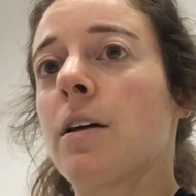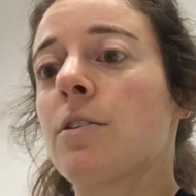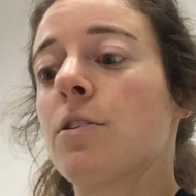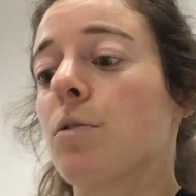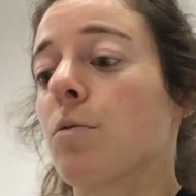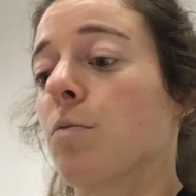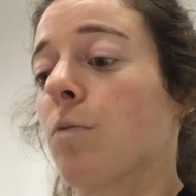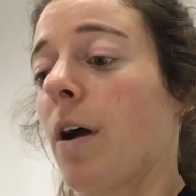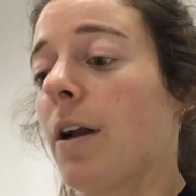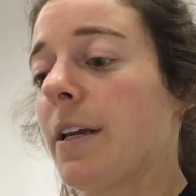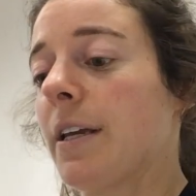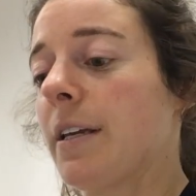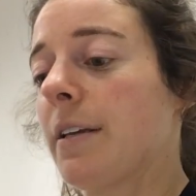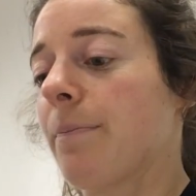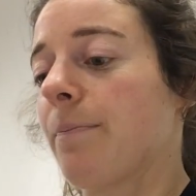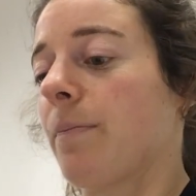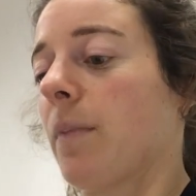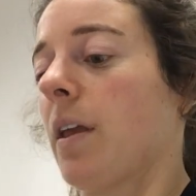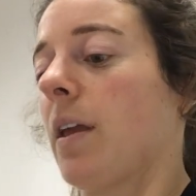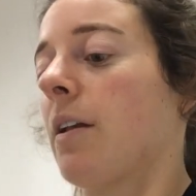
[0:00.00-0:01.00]
To run it
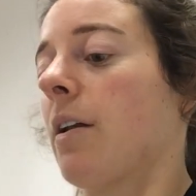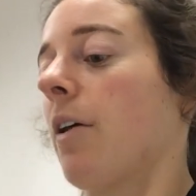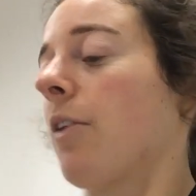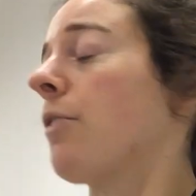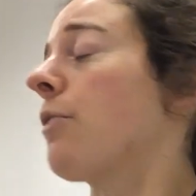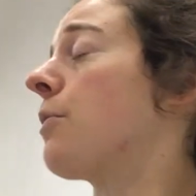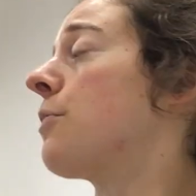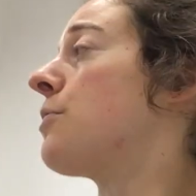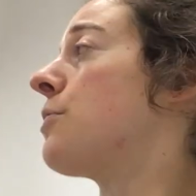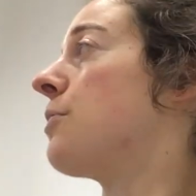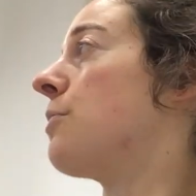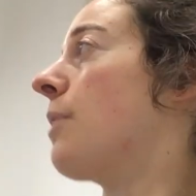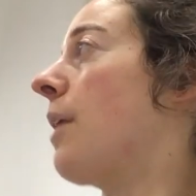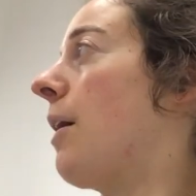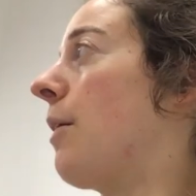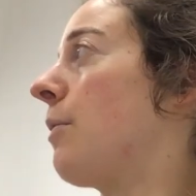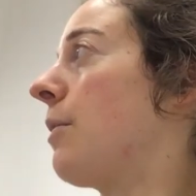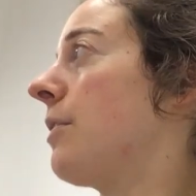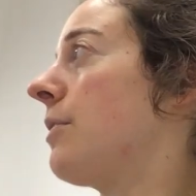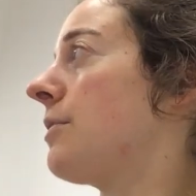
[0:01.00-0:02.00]
in under two
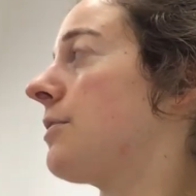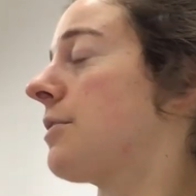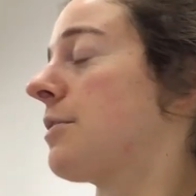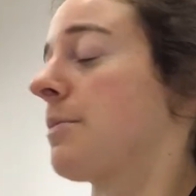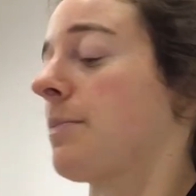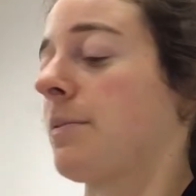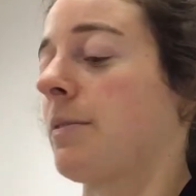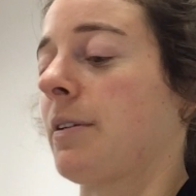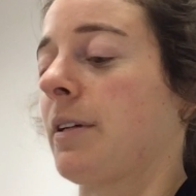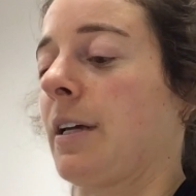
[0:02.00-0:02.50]
hours,